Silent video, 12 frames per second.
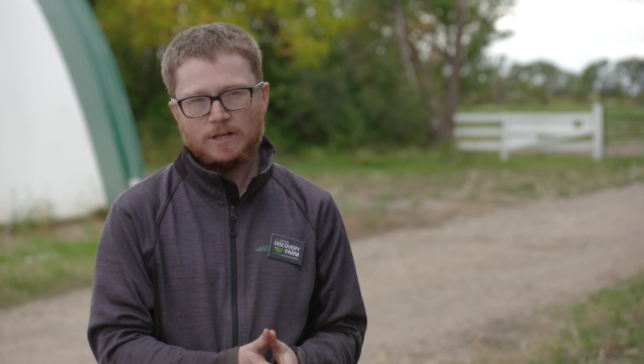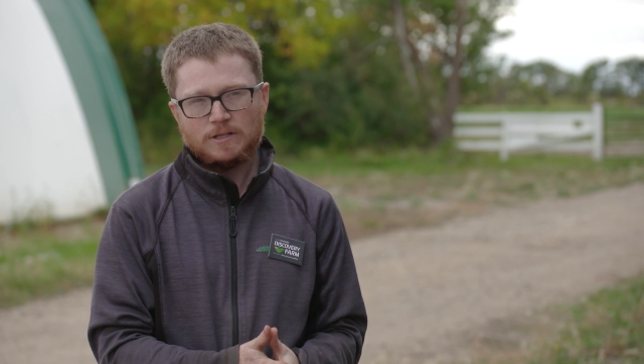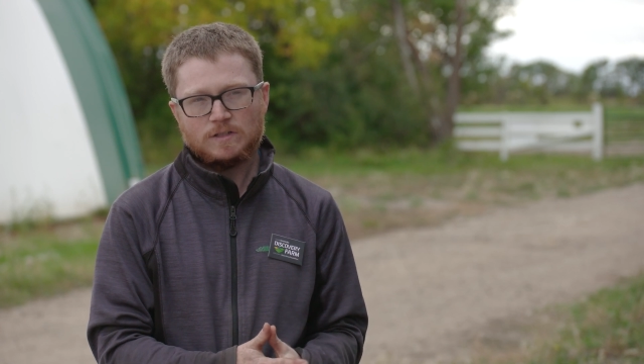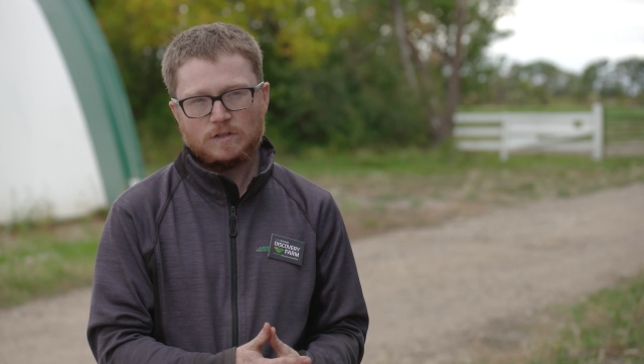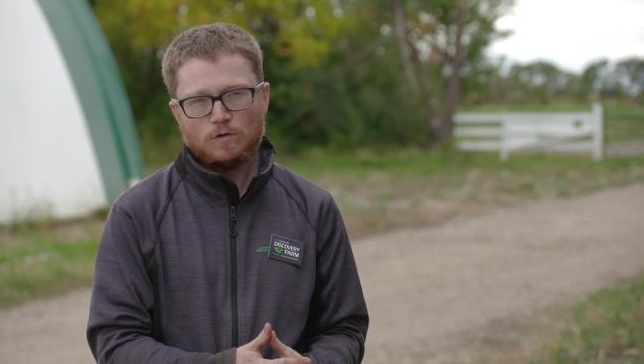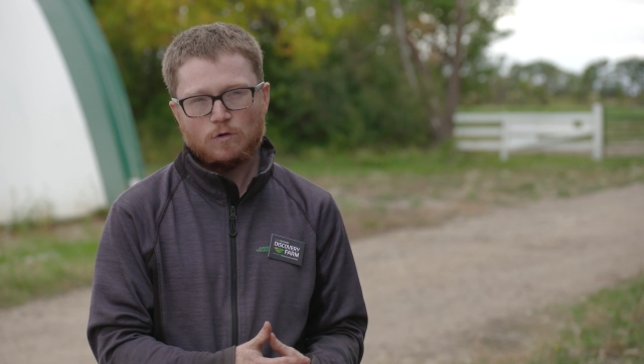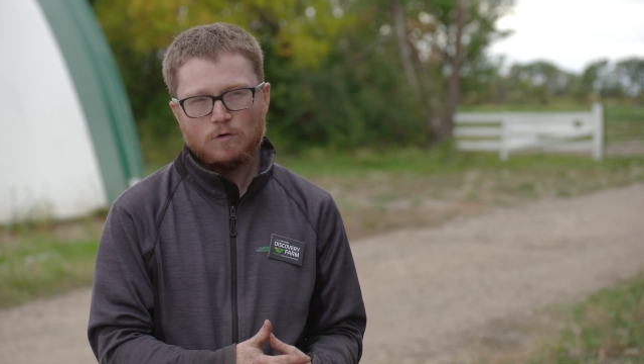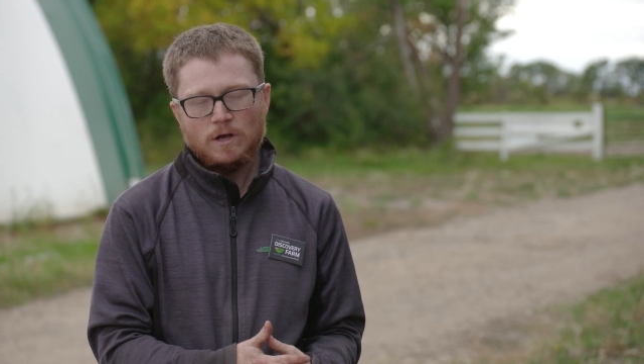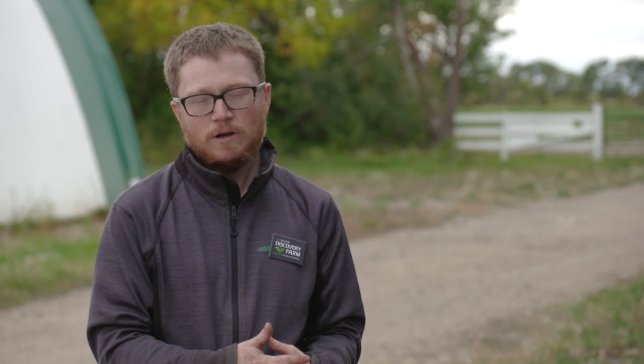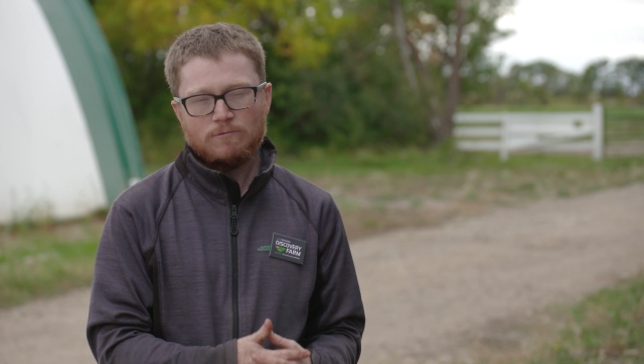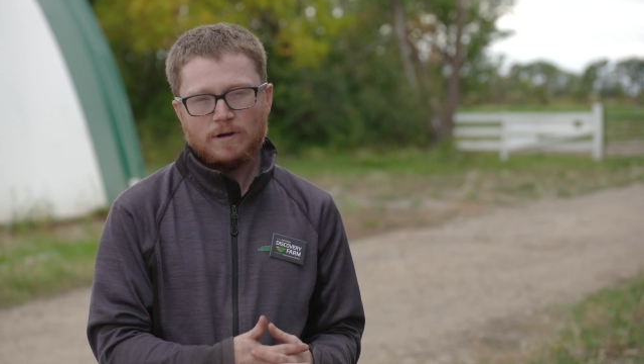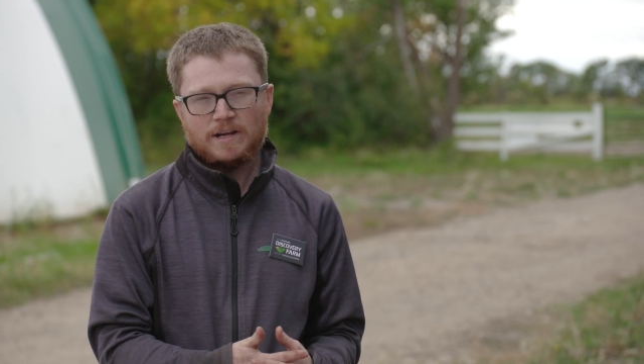So
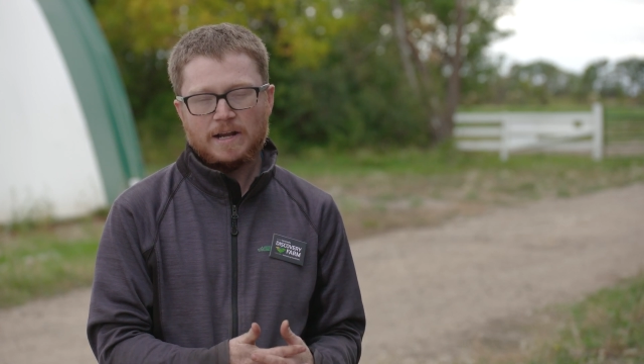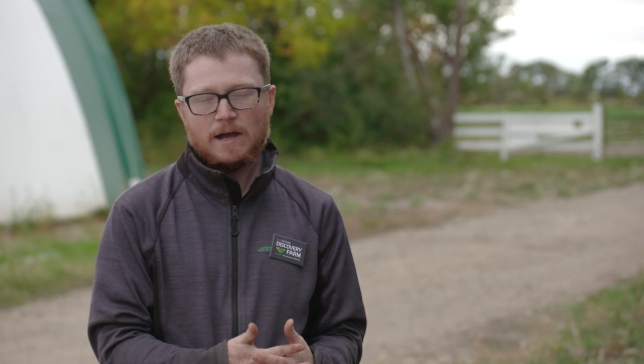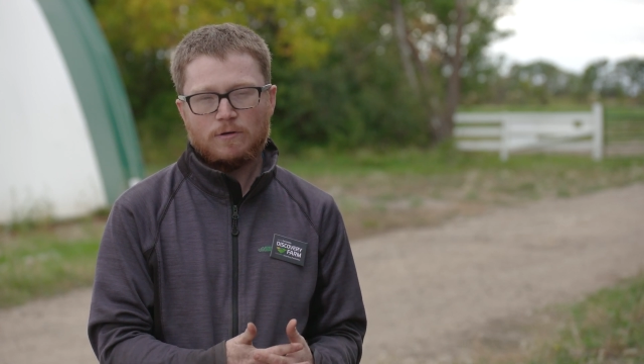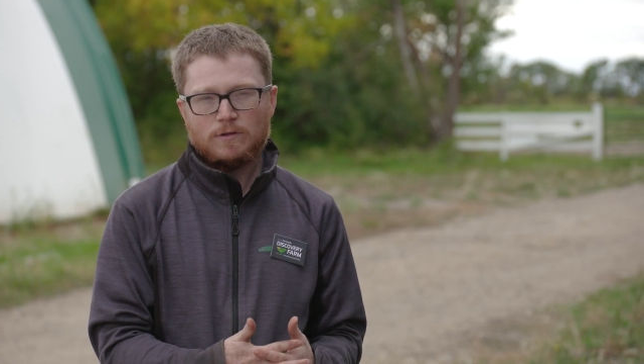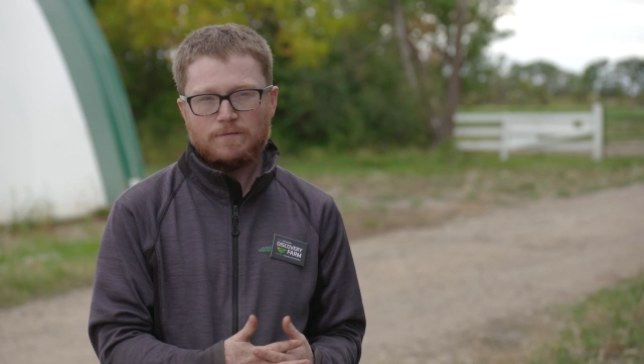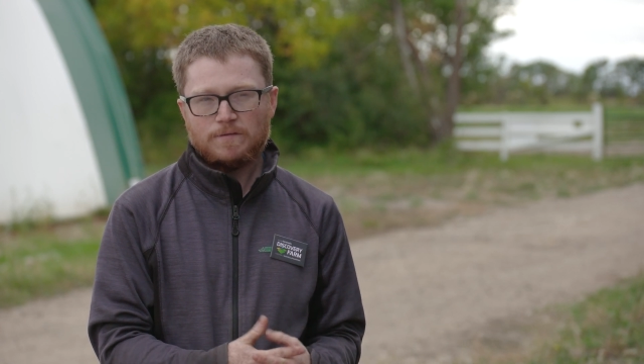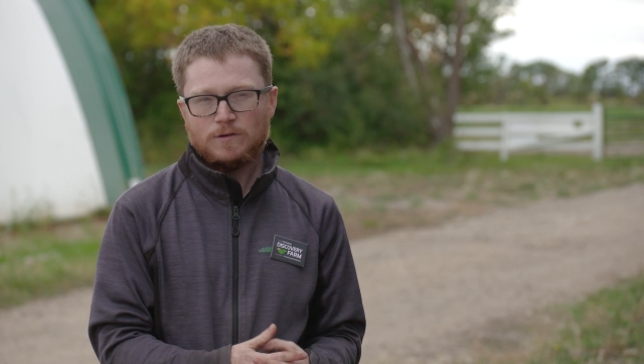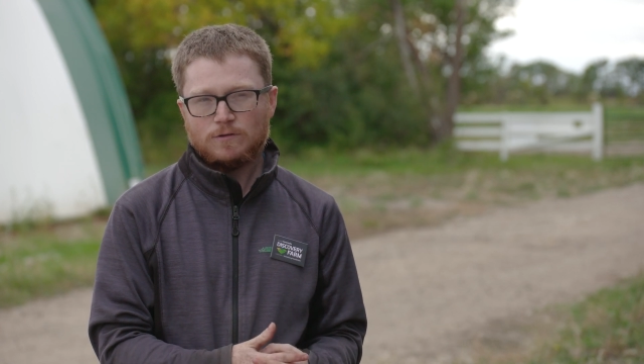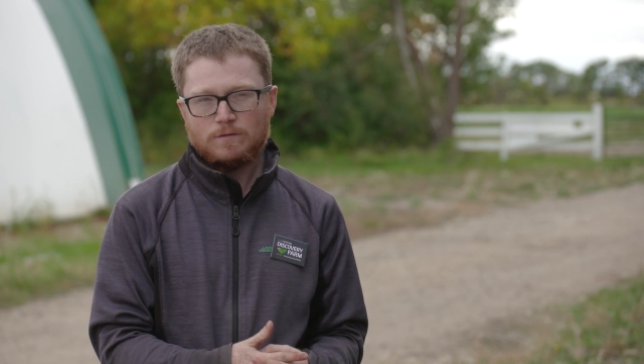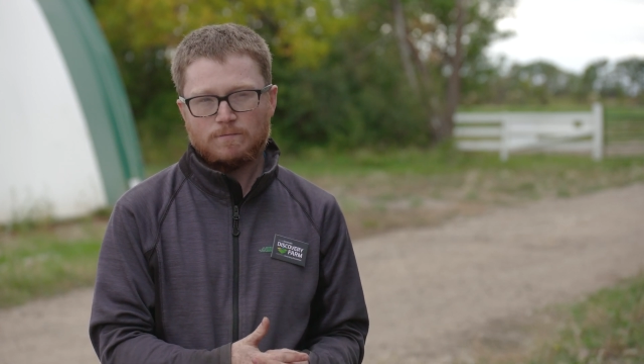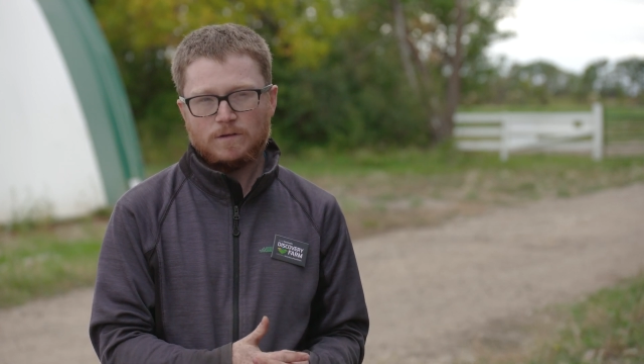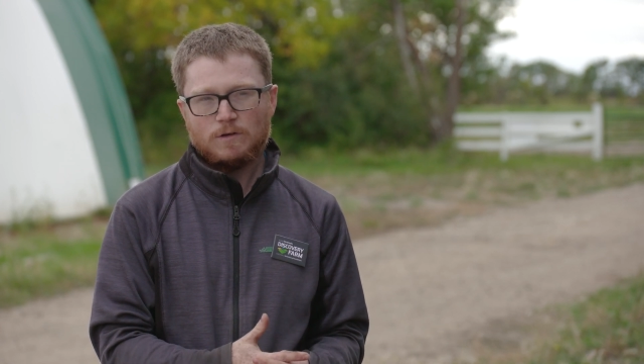right now in the field,
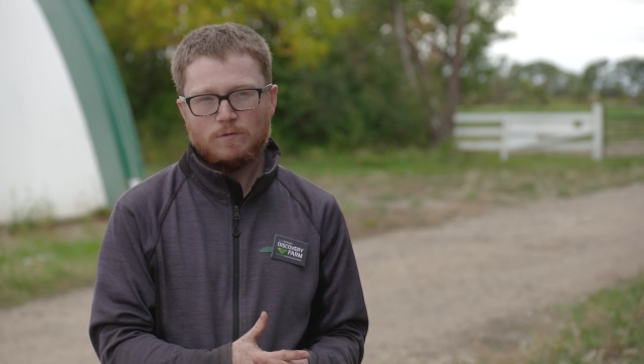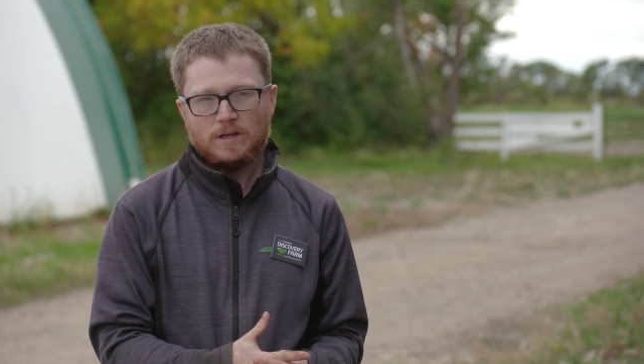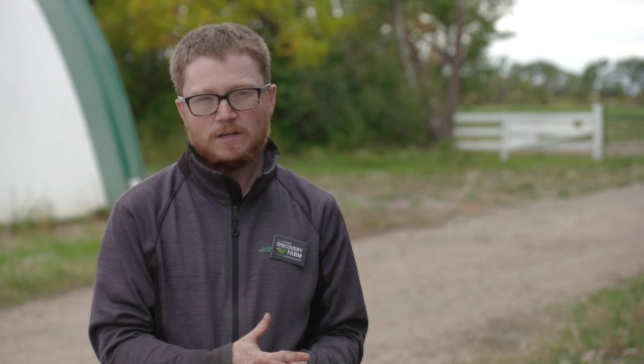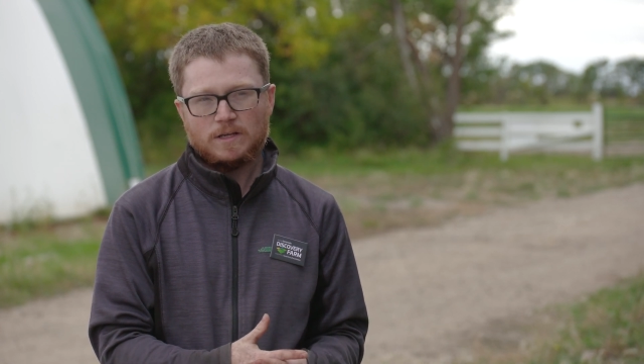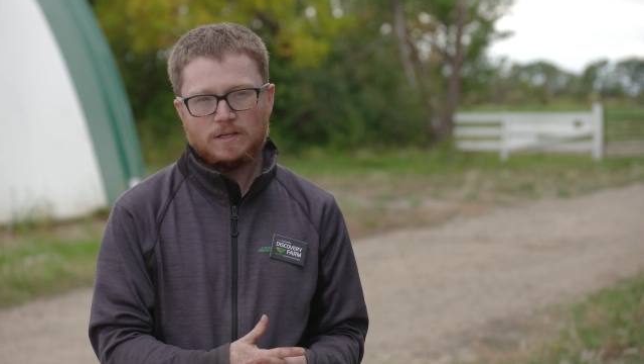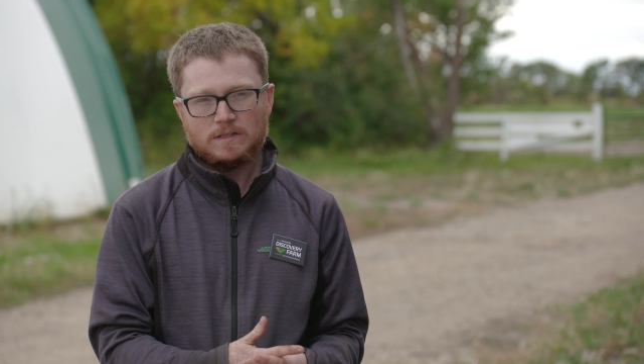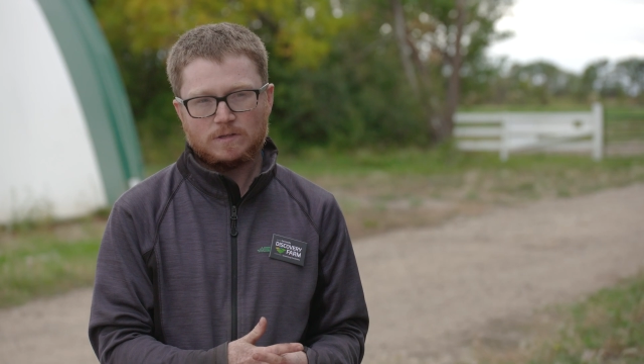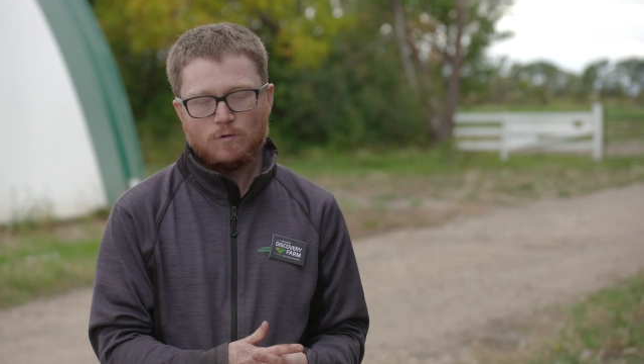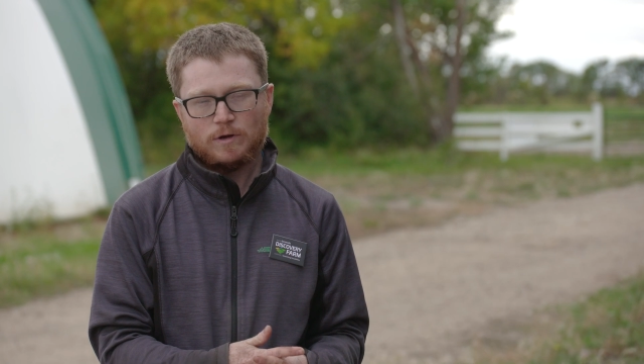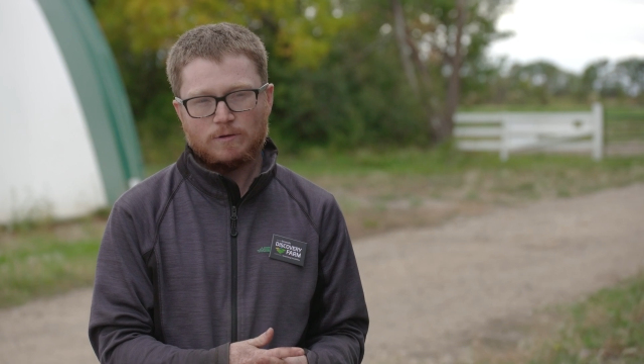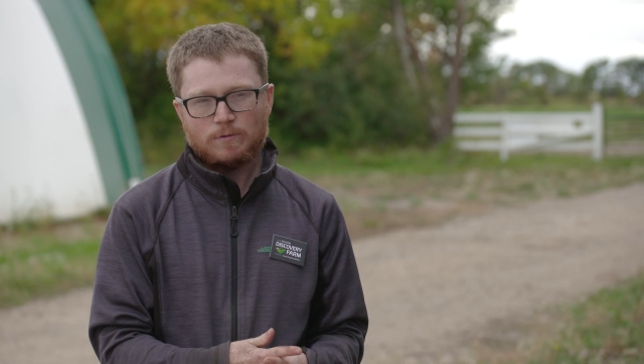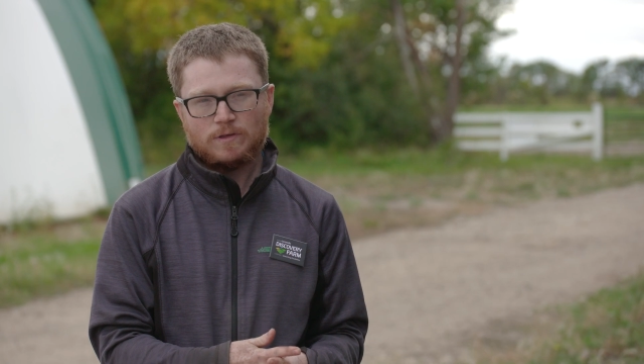V-Wing is going with